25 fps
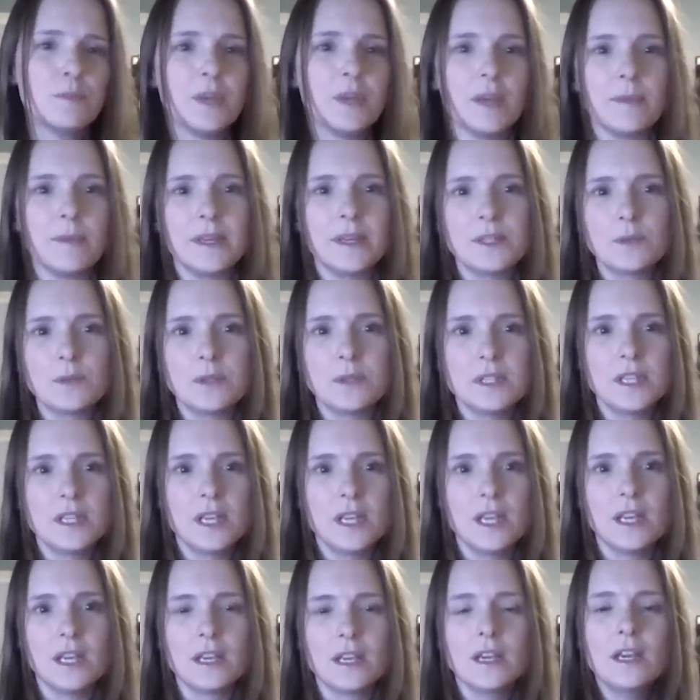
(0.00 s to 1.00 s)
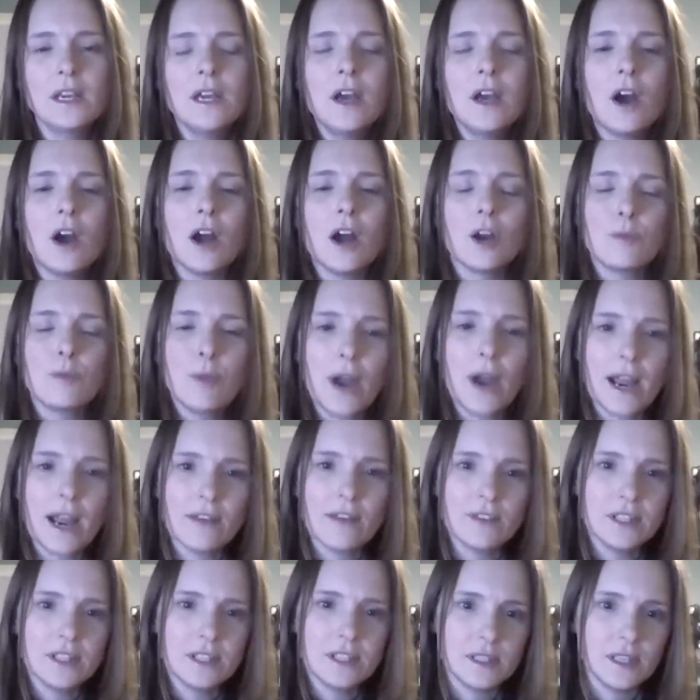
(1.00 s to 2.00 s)
BMS would take our
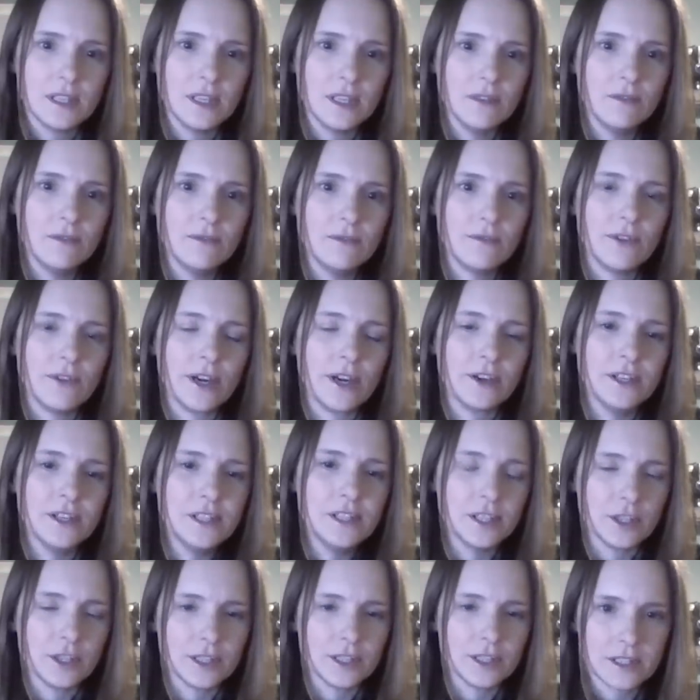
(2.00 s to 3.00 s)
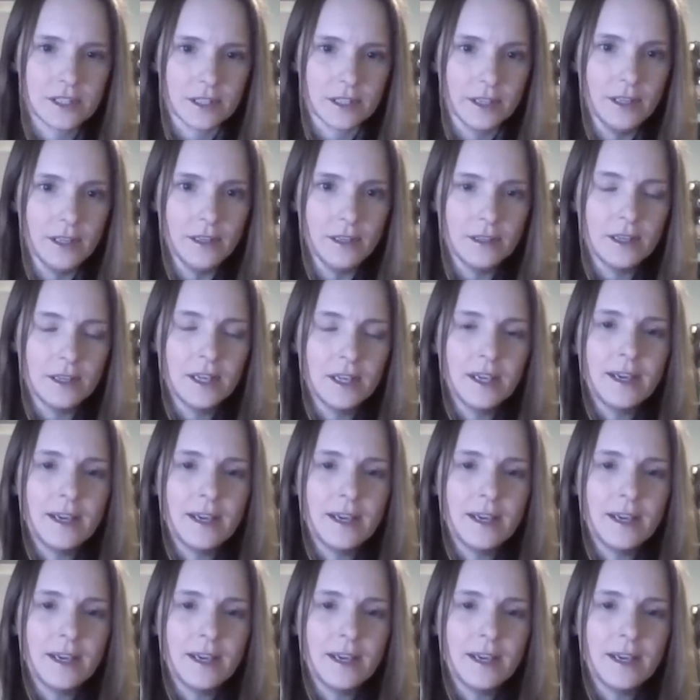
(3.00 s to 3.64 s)
privacy very seriously.